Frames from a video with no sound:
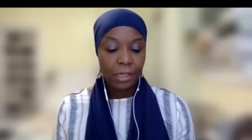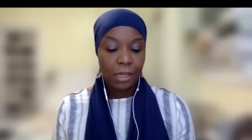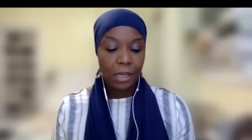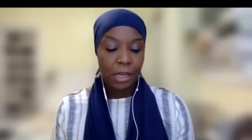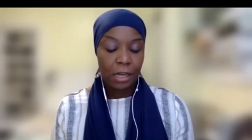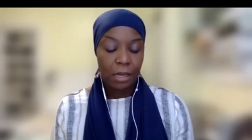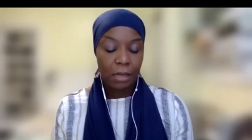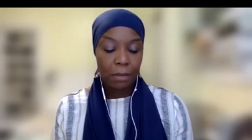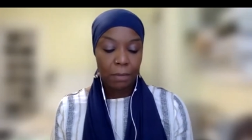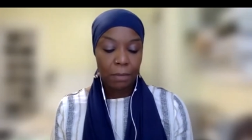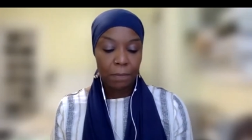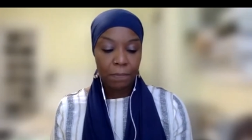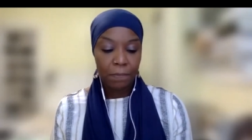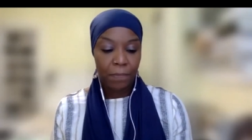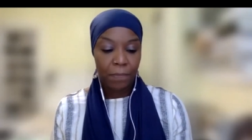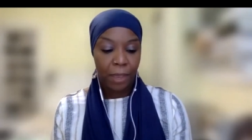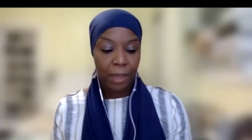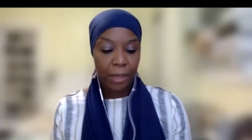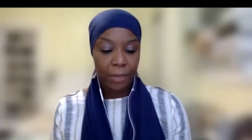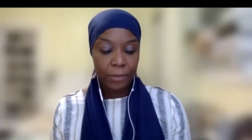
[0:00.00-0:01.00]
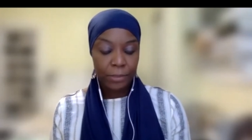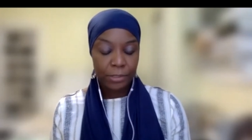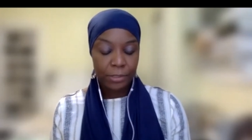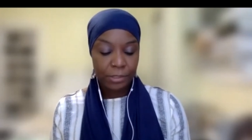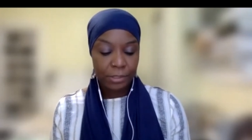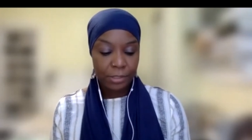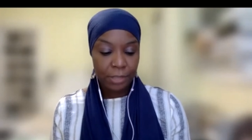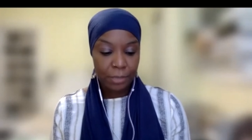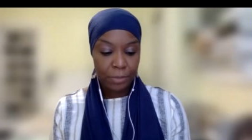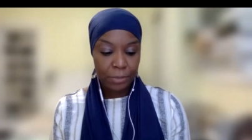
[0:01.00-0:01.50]
I
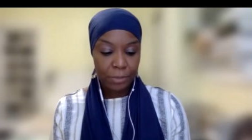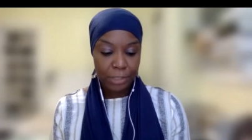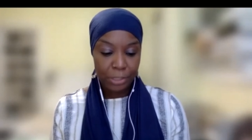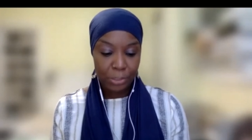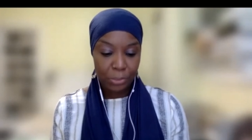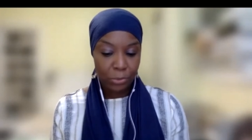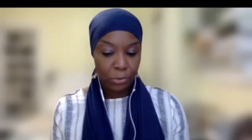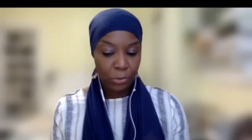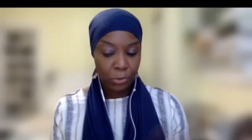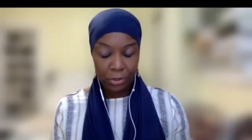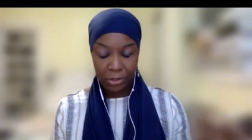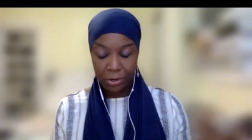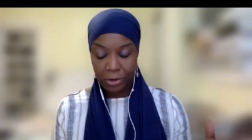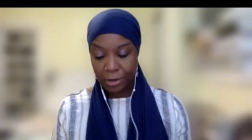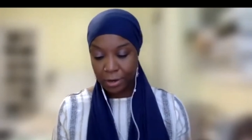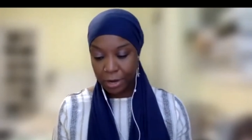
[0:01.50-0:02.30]
was in North